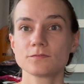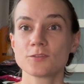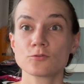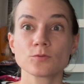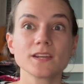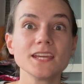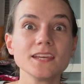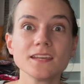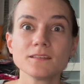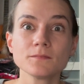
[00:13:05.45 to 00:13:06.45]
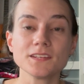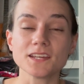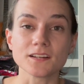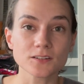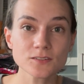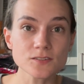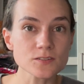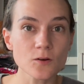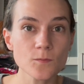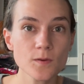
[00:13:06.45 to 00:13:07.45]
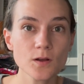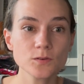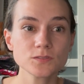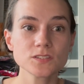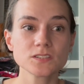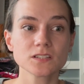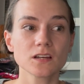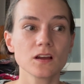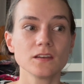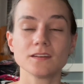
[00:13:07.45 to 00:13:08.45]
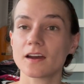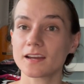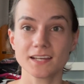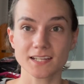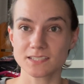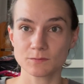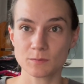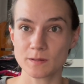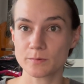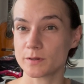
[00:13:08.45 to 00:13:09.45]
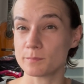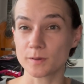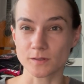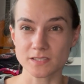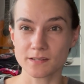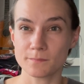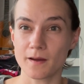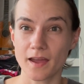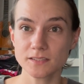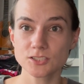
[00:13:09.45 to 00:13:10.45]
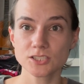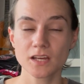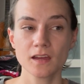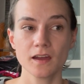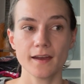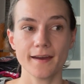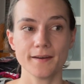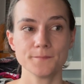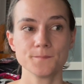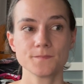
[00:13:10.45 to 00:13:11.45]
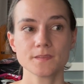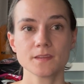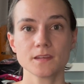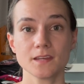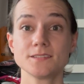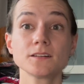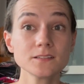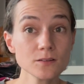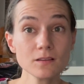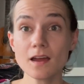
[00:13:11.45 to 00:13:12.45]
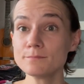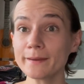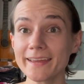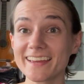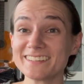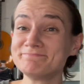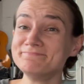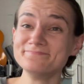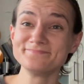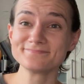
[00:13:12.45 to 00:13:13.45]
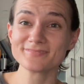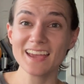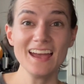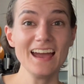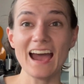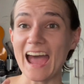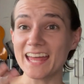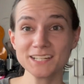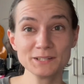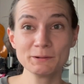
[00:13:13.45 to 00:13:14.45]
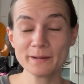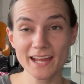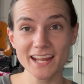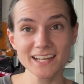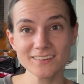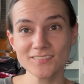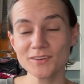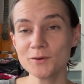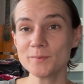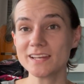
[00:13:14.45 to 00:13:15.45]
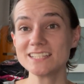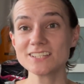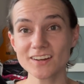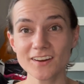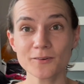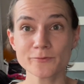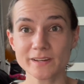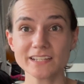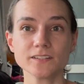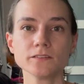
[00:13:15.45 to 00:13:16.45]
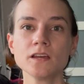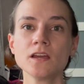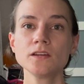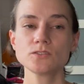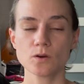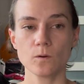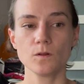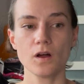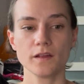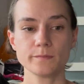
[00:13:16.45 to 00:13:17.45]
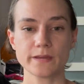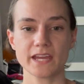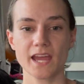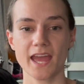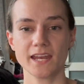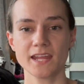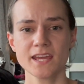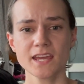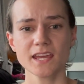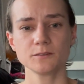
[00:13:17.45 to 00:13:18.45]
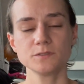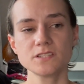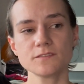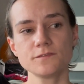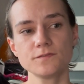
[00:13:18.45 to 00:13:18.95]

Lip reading: 3 years almost, not connecting with people in person much. It took a toll on me. I don't know about any of you, but it took a real toll on me, and it was a